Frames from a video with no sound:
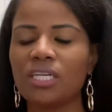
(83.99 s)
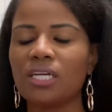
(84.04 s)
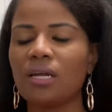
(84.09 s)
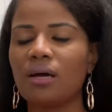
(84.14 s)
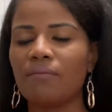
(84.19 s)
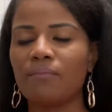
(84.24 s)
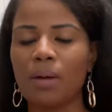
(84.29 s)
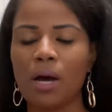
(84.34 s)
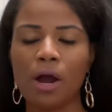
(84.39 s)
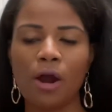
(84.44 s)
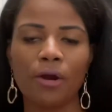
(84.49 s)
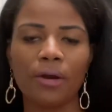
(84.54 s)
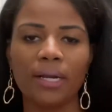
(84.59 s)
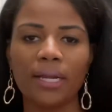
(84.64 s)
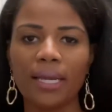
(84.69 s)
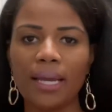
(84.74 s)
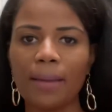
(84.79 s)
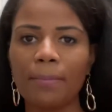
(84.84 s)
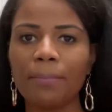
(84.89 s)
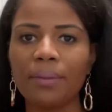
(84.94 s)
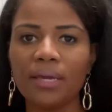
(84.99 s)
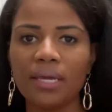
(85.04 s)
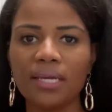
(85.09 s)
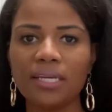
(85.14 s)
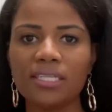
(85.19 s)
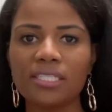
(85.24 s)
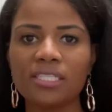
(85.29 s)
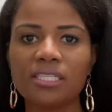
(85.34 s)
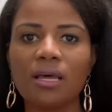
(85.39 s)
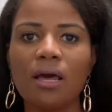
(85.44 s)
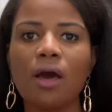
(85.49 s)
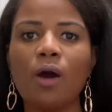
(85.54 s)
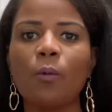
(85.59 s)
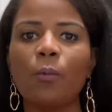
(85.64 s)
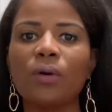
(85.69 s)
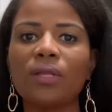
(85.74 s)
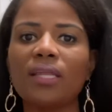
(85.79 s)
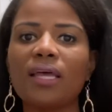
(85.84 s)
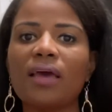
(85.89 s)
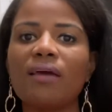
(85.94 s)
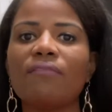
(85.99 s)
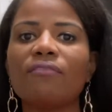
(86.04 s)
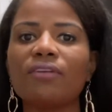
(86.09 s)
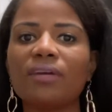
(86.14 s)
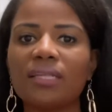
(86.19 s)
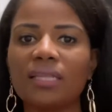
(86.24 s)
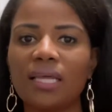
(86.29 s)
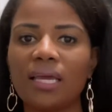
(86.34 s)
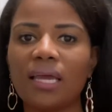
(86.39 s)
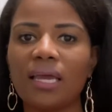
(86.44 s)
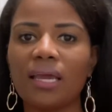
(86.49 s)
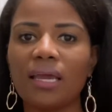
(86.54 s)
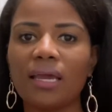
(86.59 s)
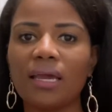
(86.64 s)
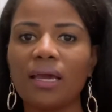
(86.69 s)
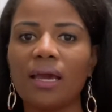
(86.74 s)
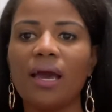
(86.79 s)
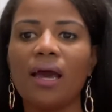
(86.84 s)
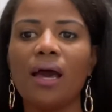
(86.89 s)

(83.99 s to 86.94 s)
And I'm already at peace with everything,